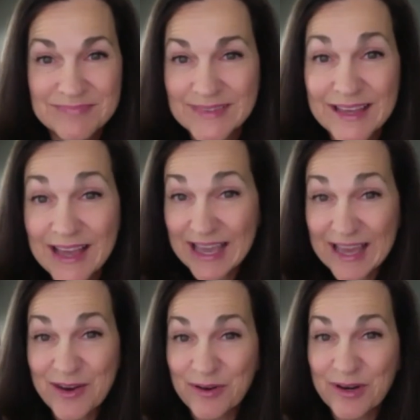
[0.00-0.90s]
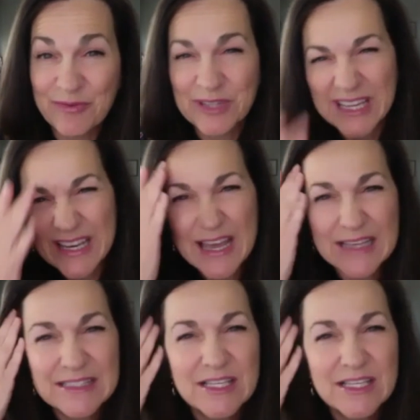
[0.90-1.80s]
really connects
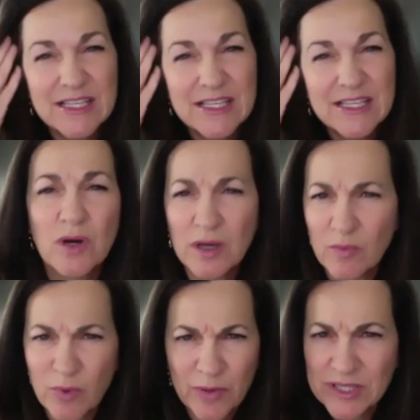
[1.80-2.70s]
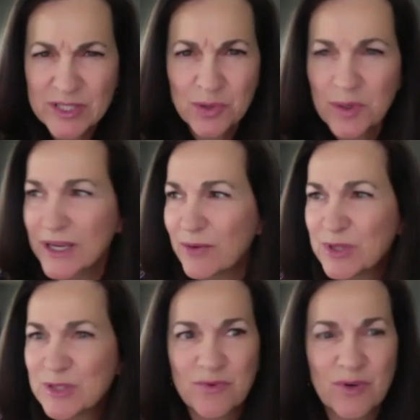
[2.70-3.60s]
it to what are we doing with
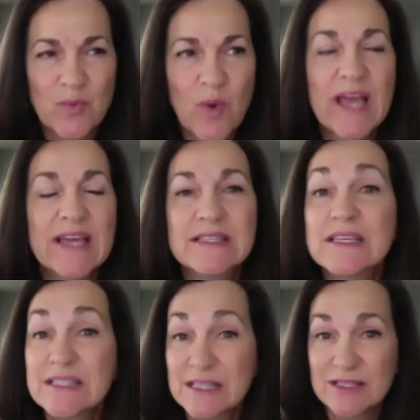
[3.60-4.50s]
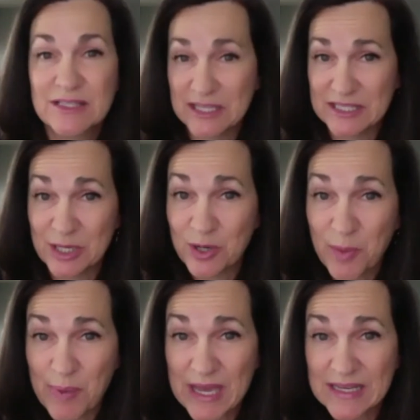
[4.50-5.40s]
divorce? Why is this considered the
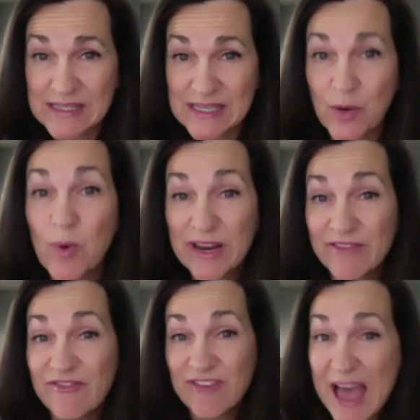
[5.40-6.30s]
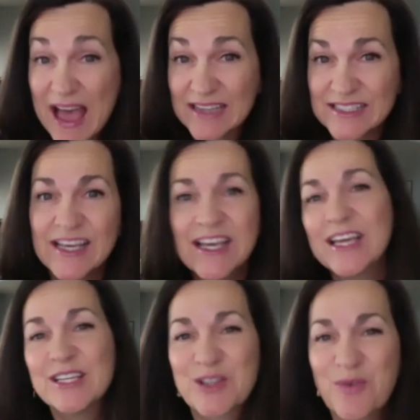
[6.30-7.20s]
panacea when in fact
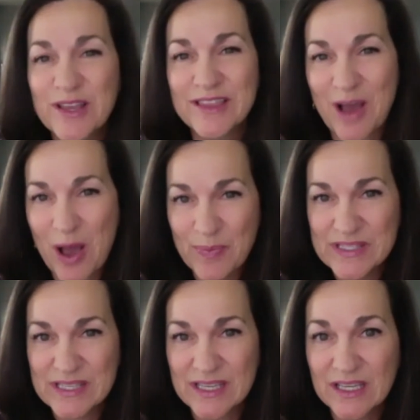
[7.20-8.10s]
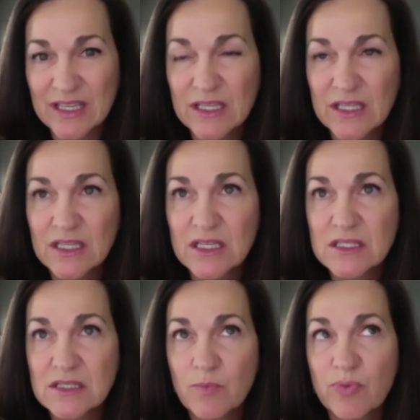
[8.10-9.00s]
it's quite the opposite? It is
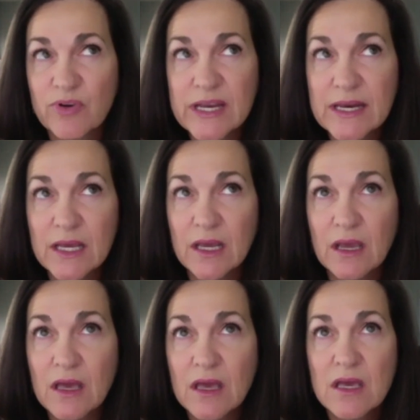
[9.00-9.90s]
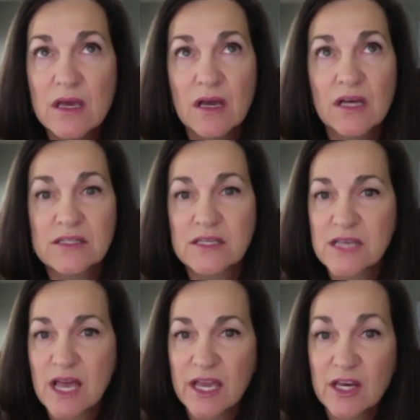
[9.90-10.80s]
breeding a
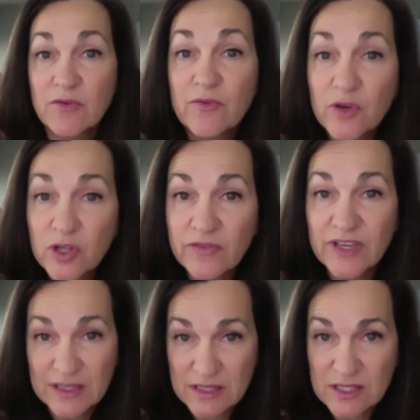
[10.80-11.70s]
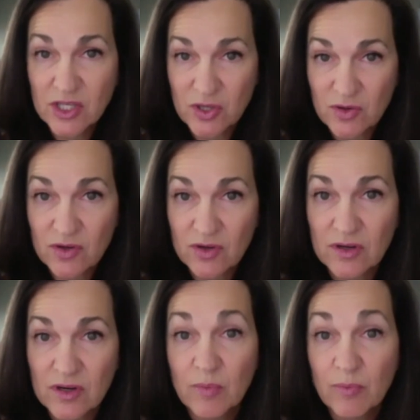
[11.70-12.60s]
society full of insecure,
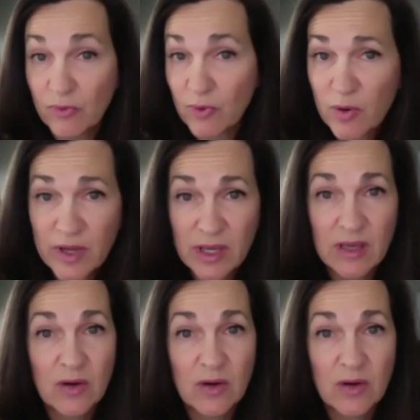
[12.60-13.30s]
broken,